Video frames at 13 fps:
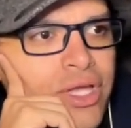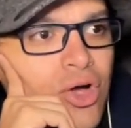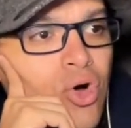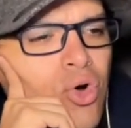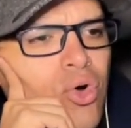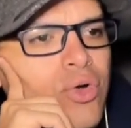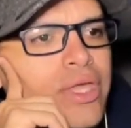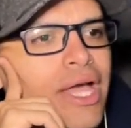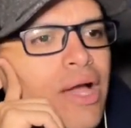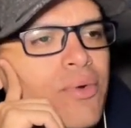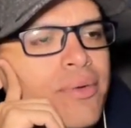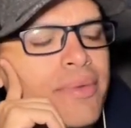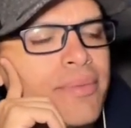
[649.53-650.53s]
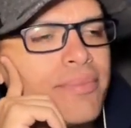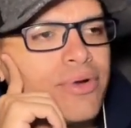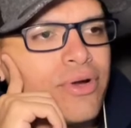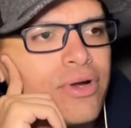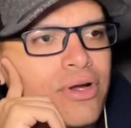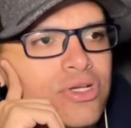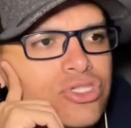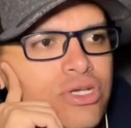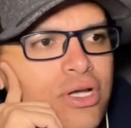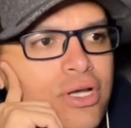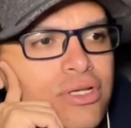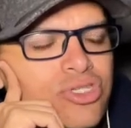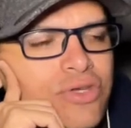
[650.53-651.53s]
Oh yeah, I remember.
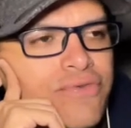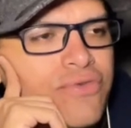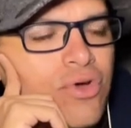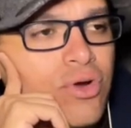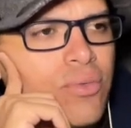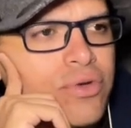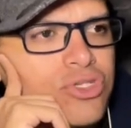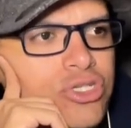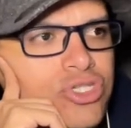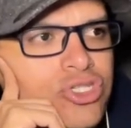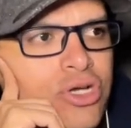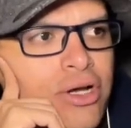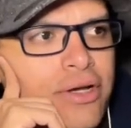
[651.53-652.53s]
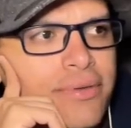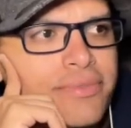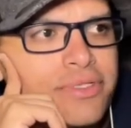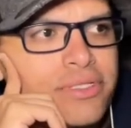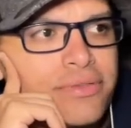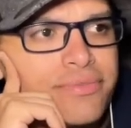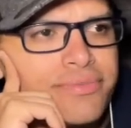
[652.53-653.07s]
She floated when she jumped.